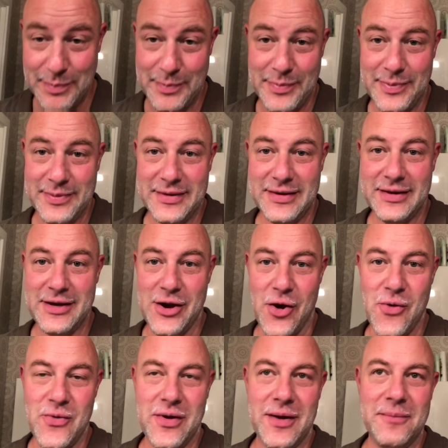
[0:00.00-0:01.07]
But, you know,
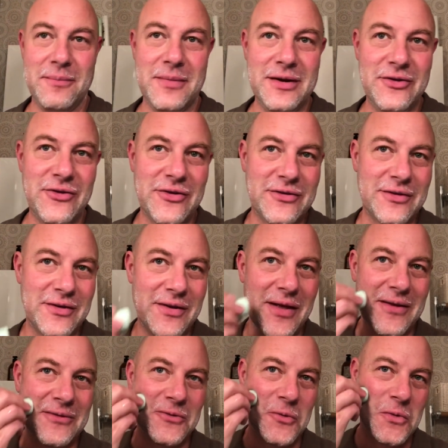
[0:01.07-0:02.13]
I'm interested in
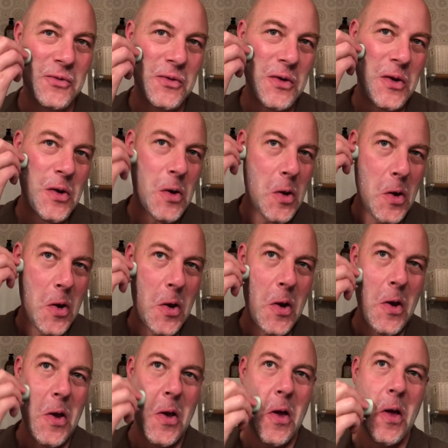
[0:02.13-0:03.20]
that sort of thing.
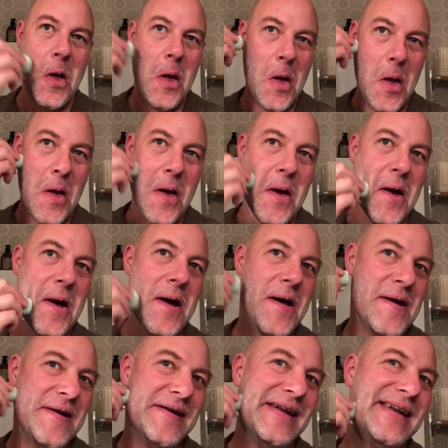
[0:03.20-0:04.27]

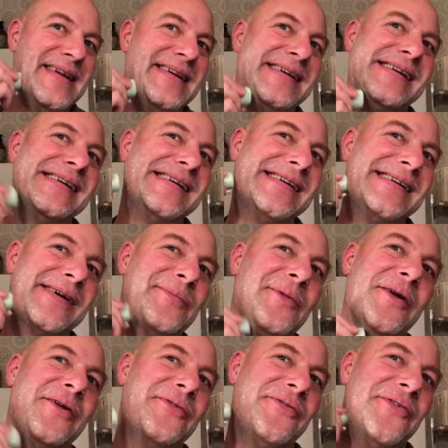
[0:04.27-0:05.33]
And I'm
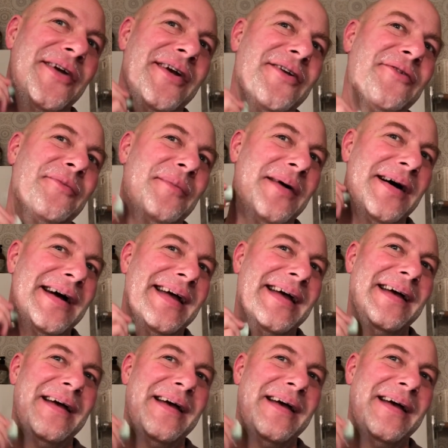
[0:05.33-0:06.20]
not afraid of my,